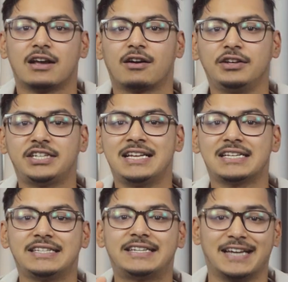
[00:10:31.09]

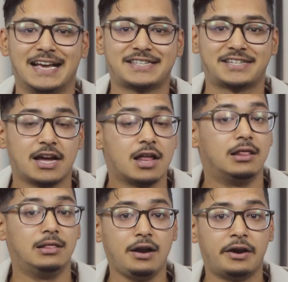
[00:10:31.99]
Continuously test,
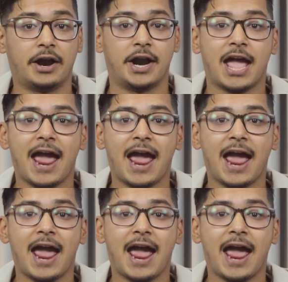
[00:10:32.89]
learn,